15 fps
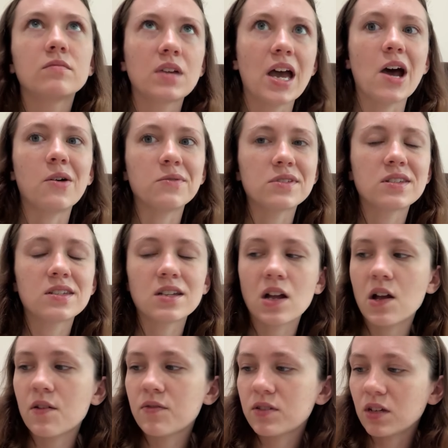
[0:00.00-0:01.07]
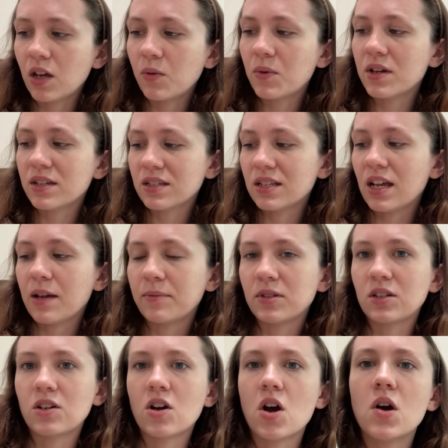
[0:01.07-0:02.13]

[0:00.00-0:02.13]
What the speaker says: house stuff, so I wasn't able to go,